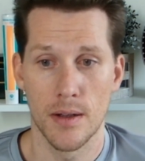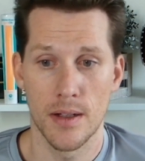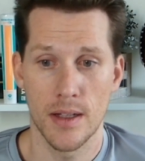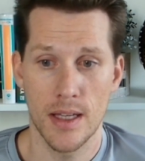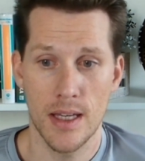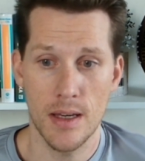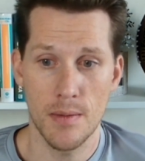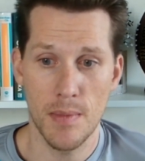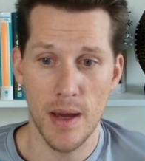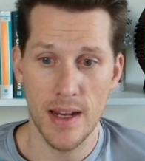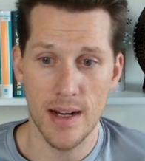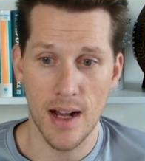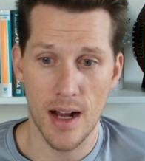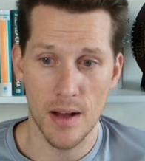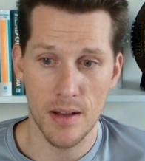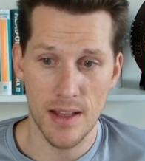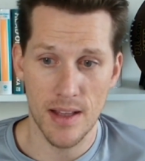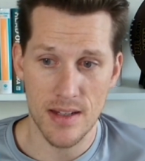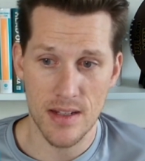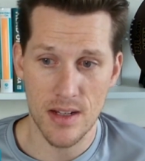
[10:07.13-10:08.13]
He may
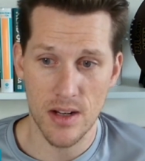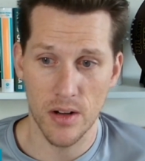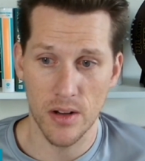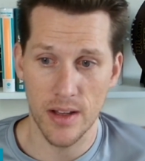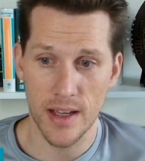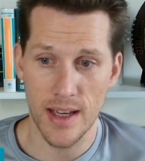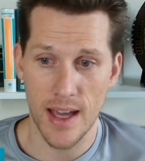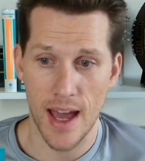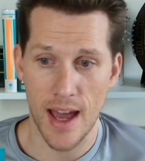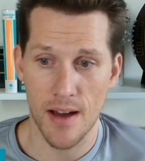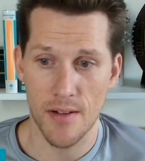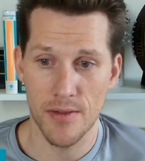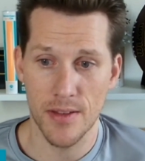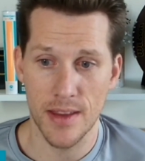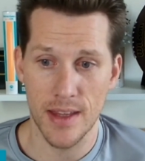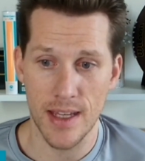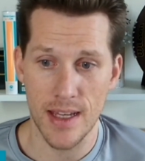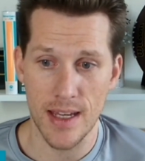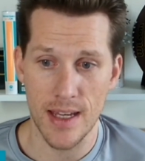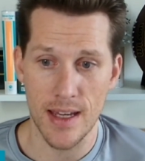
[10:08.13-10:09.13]
not necessarily have
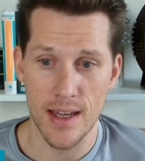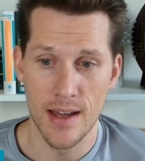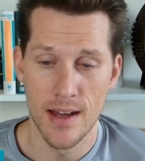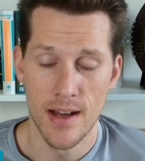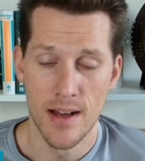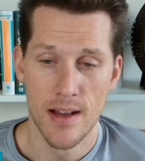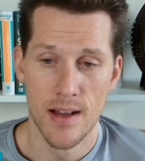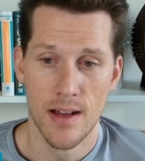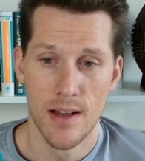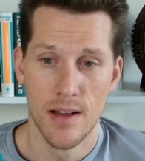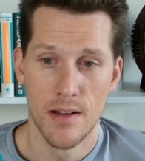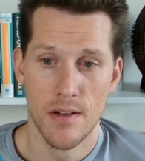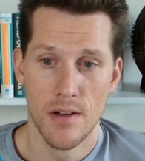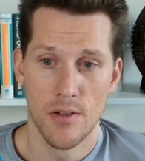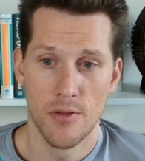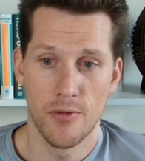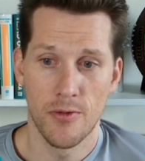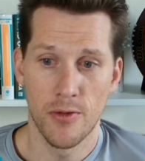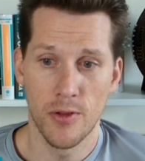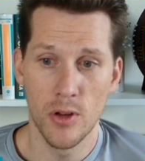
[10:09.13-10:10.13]
the
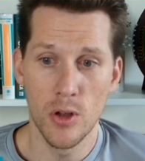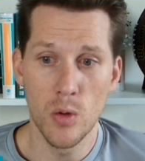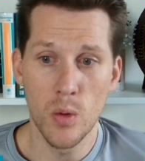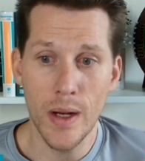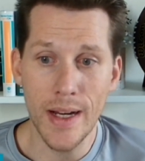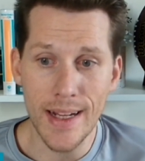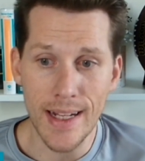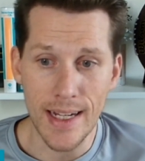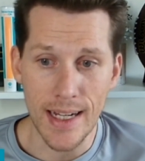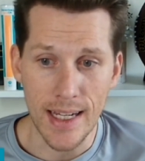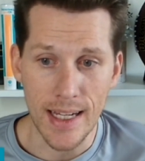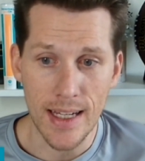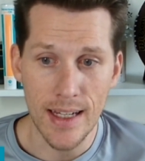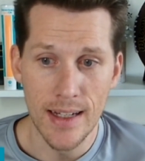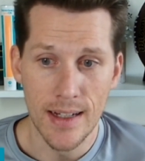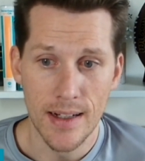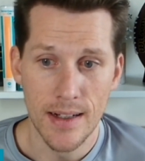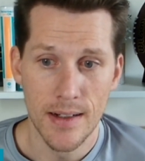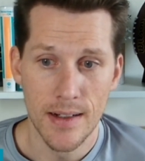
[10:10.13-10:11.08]
fluidity